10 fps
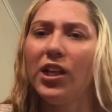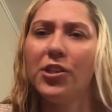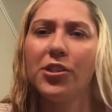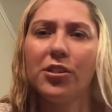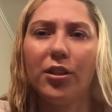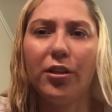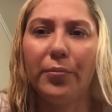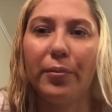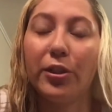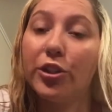it's just a
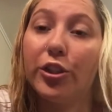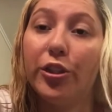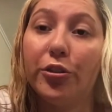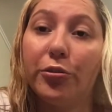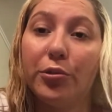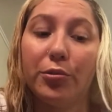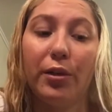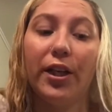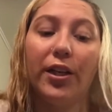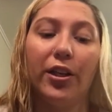good brush to use
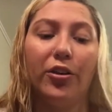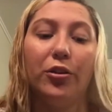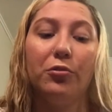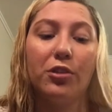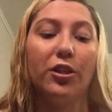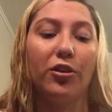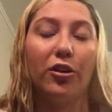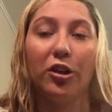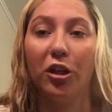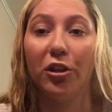when you're using
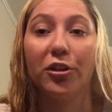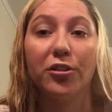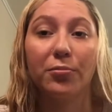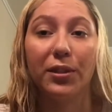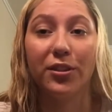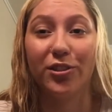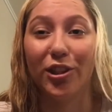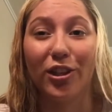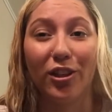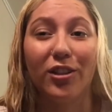dark colors, because
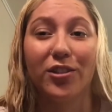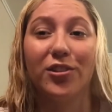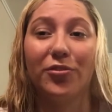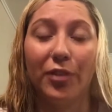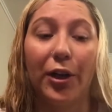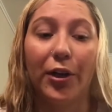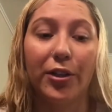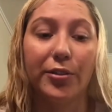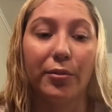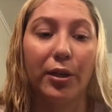dark colors are very
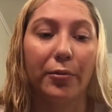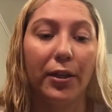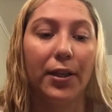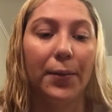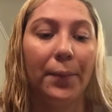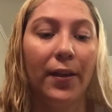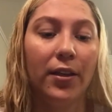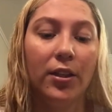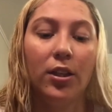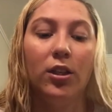hard to work with.
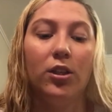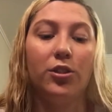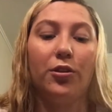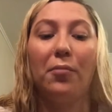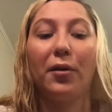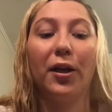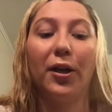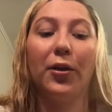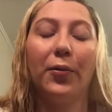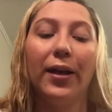So I'm going to
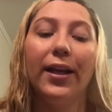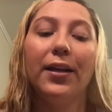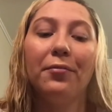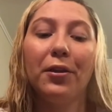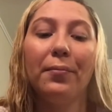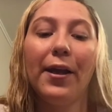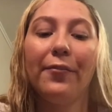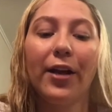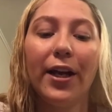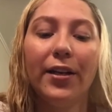go in with my
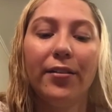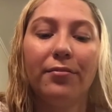red.